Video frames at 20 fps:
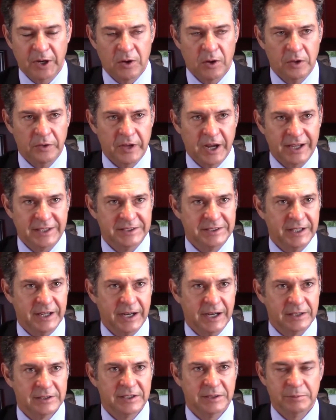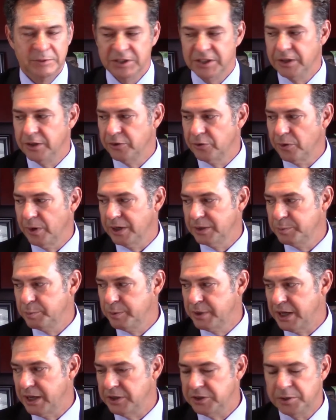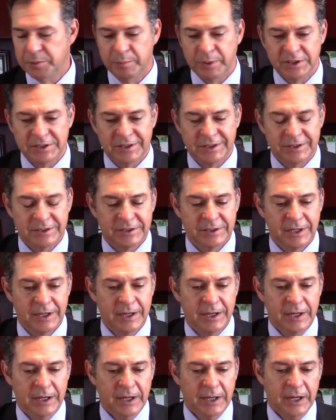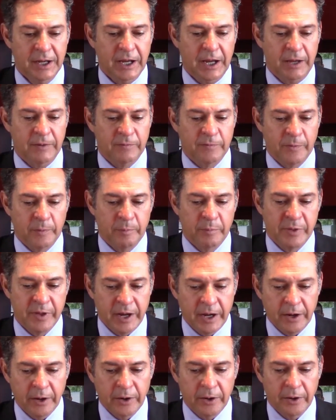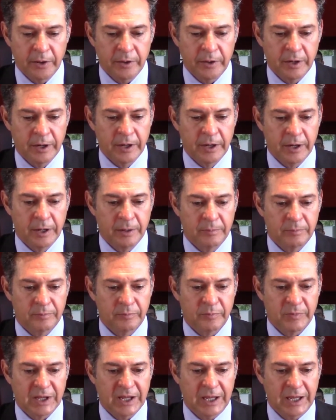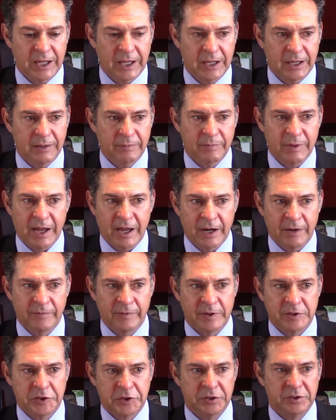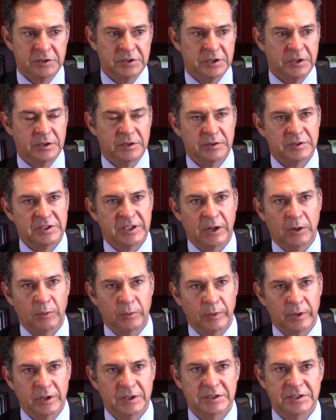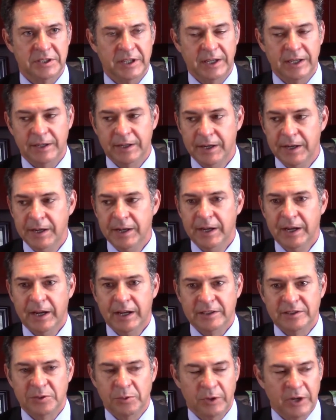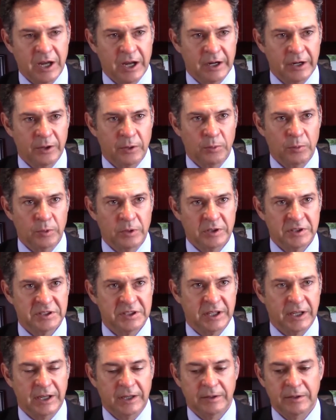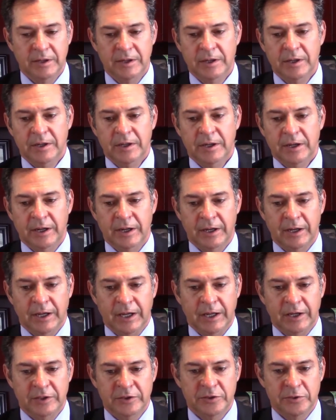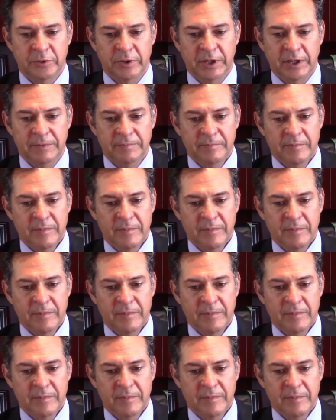called ICX. He was in the transportation business. And from there, he had a vision to sell real estate. And so he got into the real estate industry